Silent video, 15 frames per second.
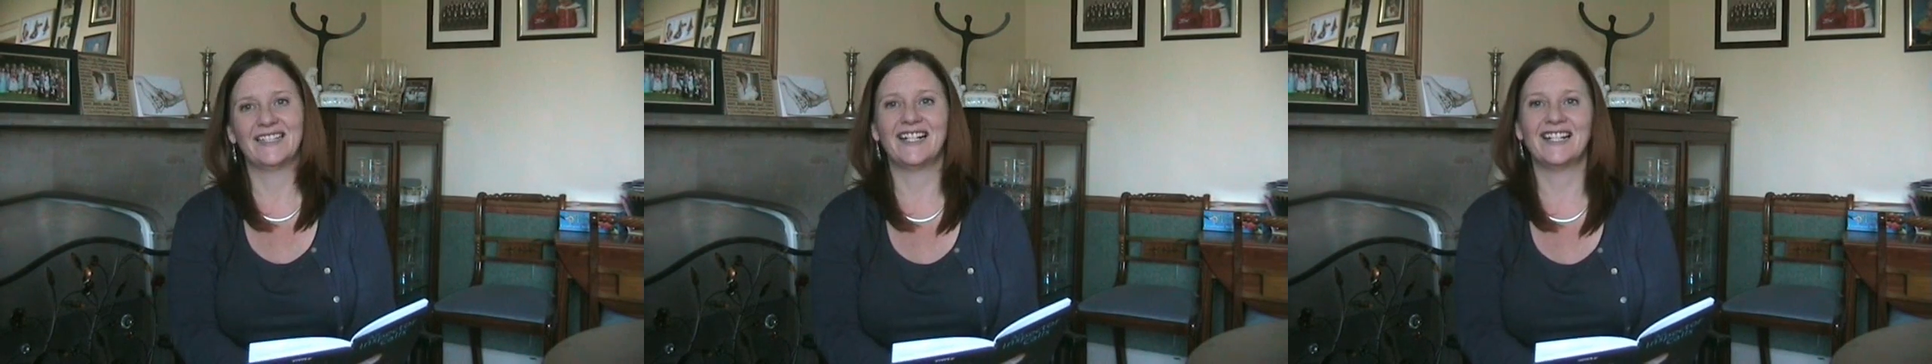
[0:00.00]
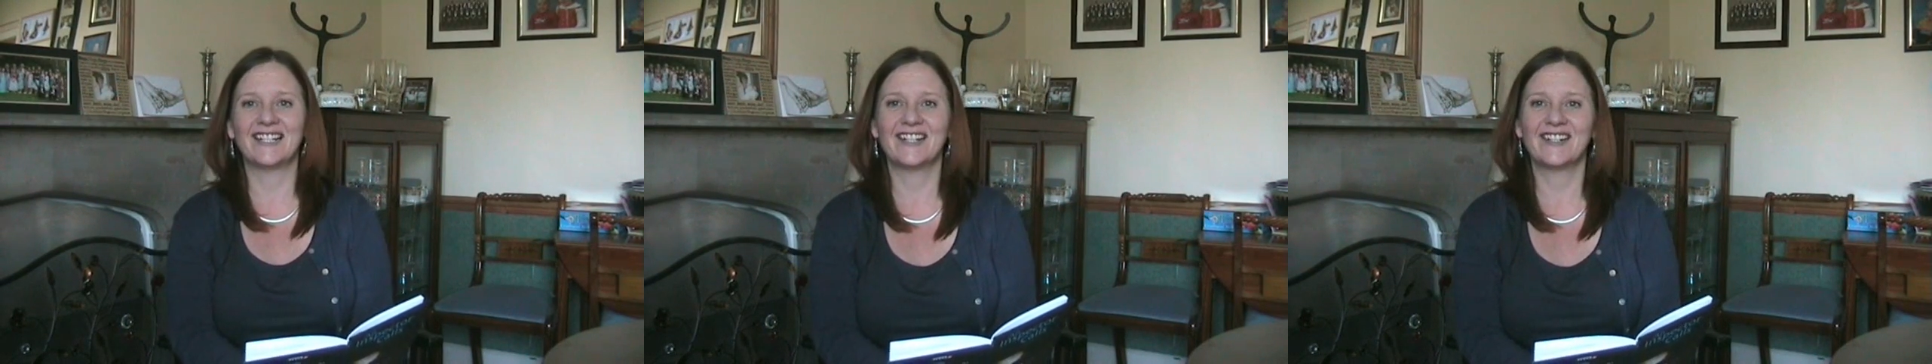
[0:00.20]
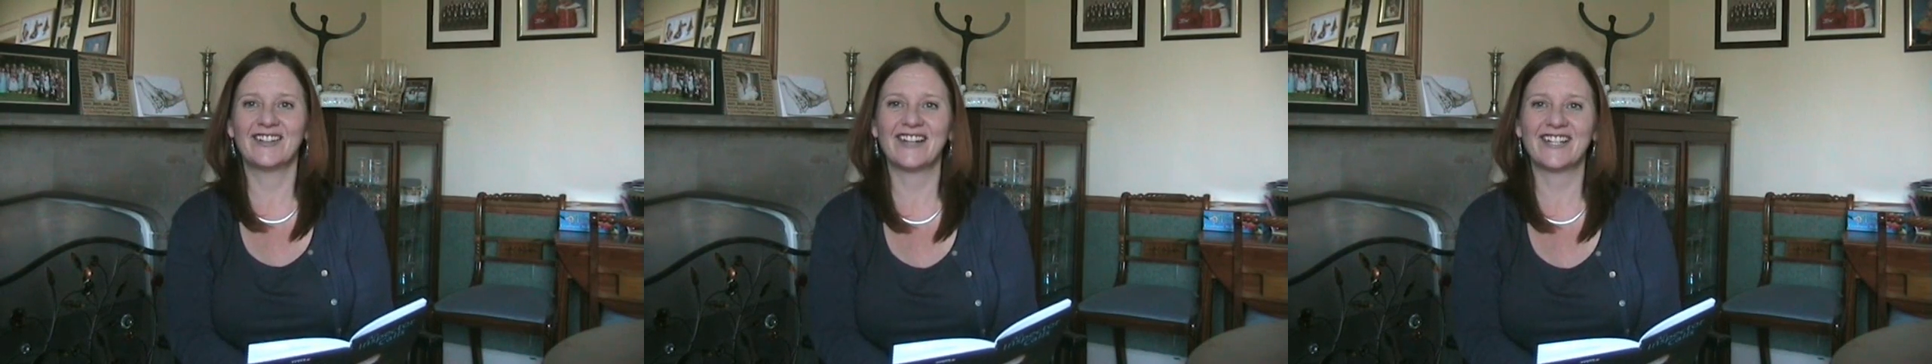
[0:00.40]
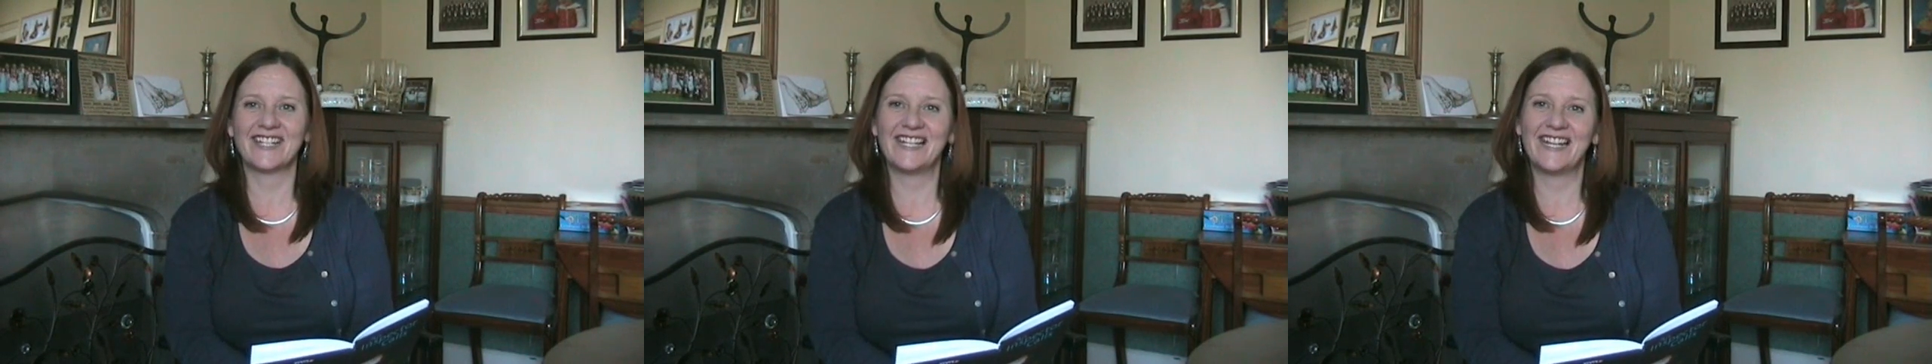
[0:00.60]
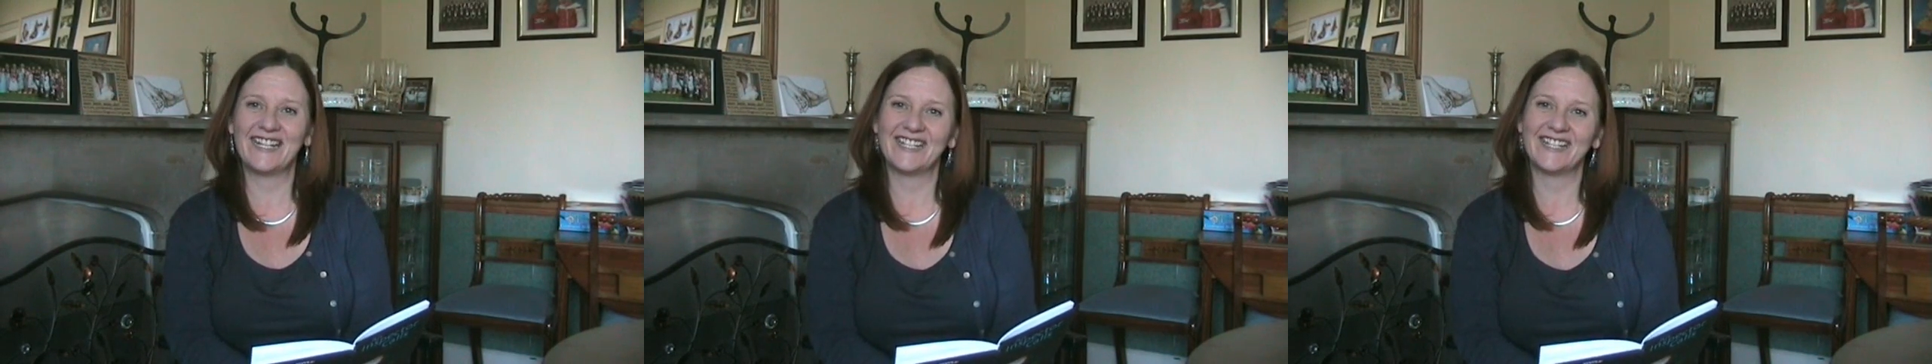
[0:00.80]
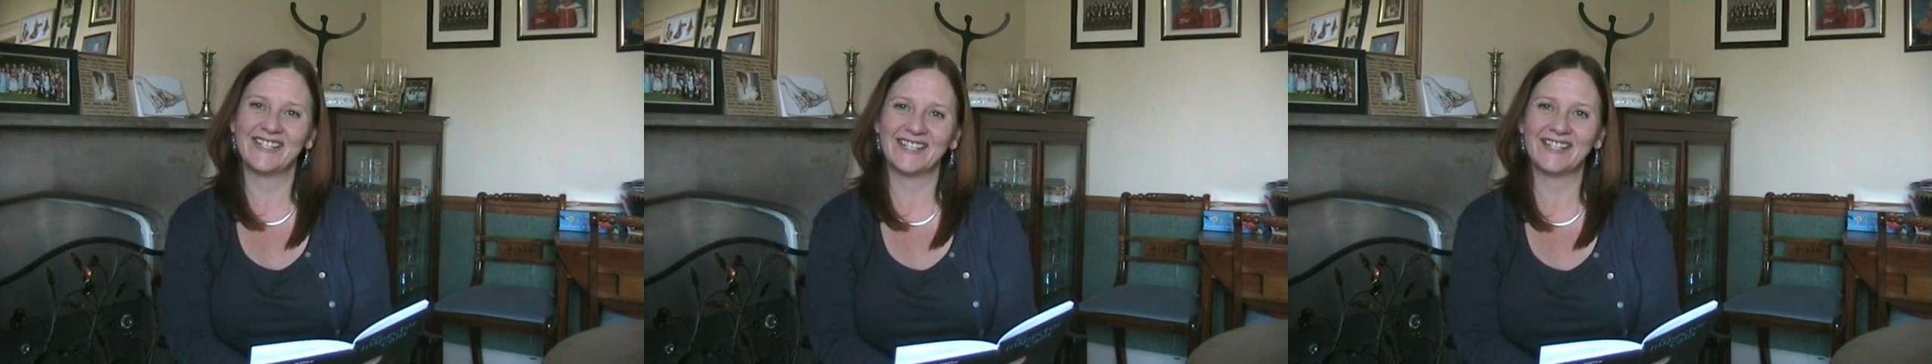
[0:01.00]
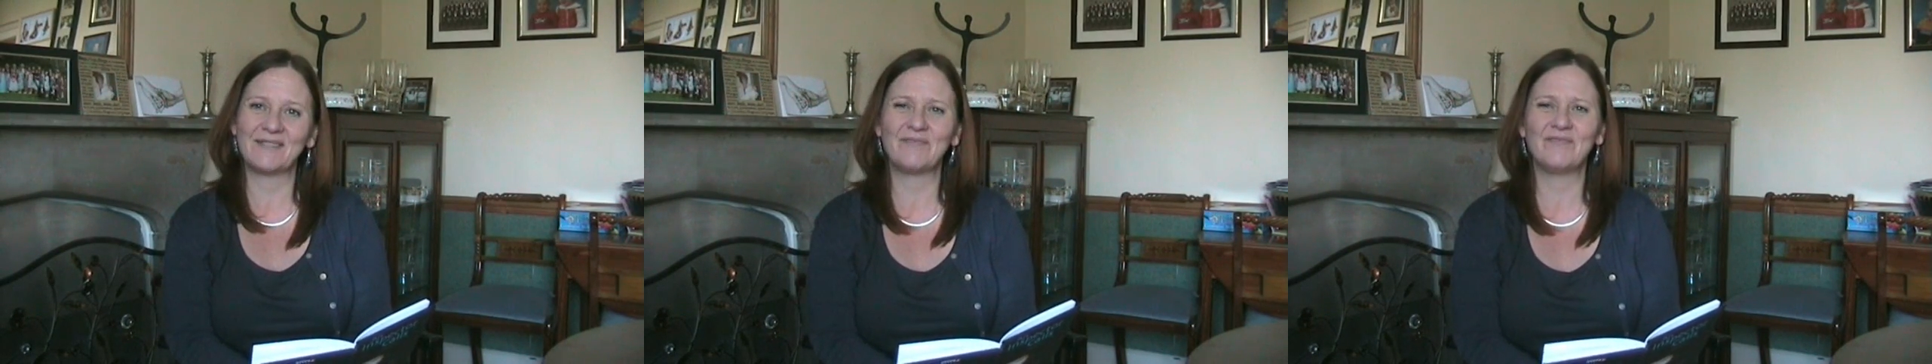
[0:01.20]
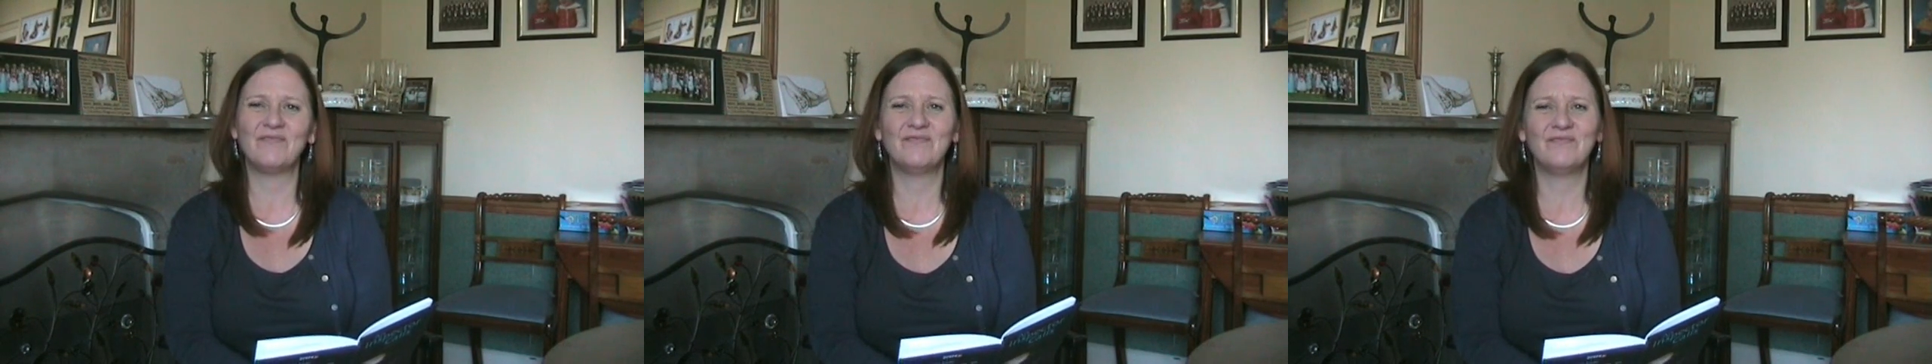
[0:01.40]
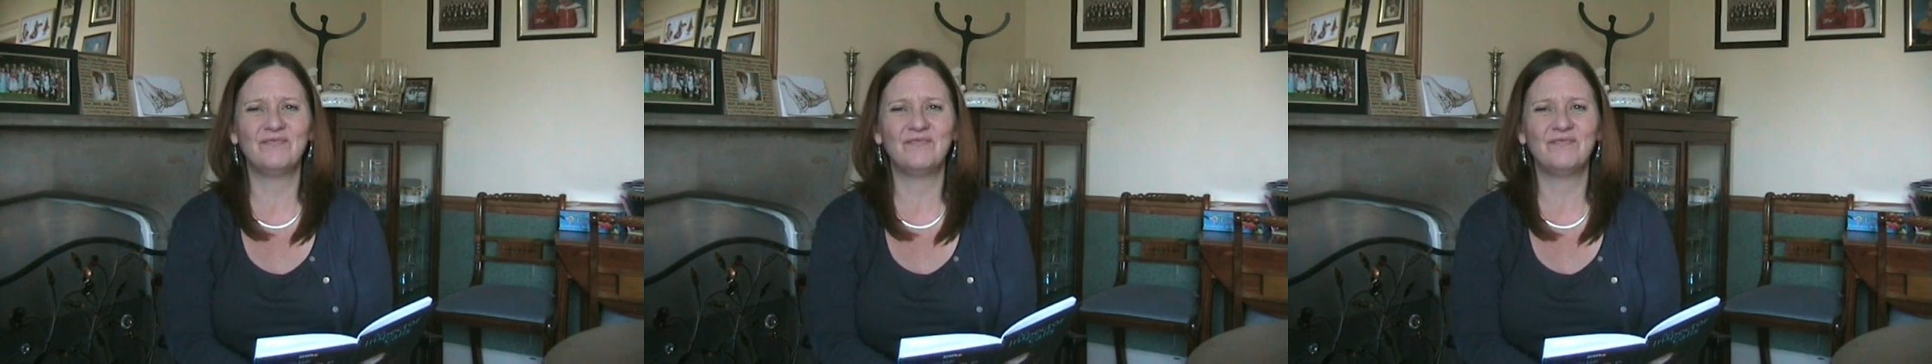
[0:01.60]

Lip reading: Our congratulations and